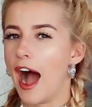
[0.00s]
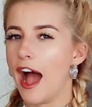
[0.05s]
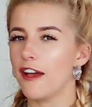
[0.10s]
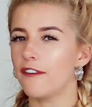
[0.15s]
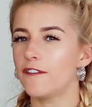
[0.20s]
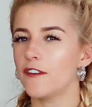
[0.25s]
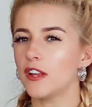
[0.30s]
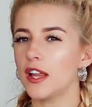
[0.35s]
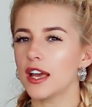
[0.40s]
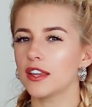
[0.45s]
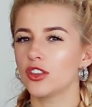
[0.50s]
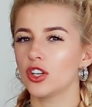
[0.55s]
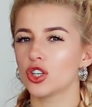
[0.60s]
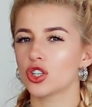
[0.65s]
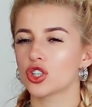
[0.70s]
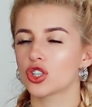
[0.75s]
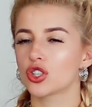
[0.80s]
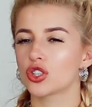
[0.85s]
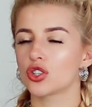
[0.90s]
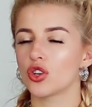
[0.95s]
I feel like
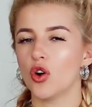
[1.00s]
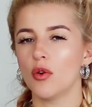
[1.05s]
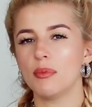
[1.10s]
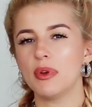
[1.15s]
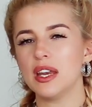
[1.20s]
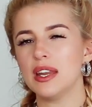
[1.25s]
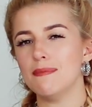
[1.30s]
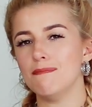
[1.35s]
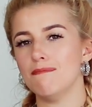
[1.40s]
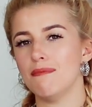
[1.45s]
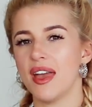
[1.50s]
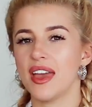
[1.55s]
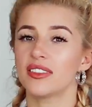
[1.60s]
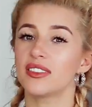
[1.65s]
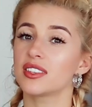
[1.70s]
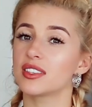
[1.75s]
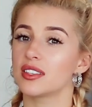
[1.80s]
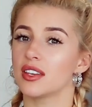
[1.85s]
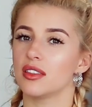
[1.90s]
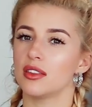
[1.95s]
there's so many
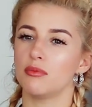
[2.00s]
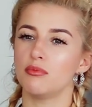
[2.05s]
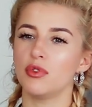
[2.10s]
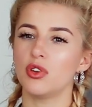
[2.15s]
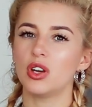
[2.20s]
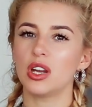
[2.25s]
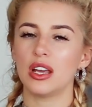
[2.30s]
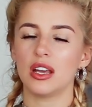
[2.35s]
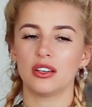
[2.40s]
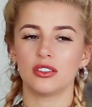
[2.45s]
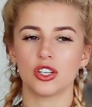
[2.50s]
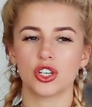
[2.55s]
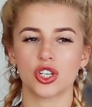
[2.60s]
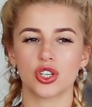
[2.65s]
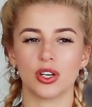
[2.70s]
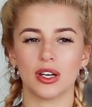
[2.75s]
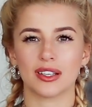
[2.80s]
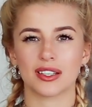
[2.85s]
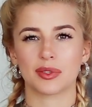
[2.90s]
myths in the beauty industry,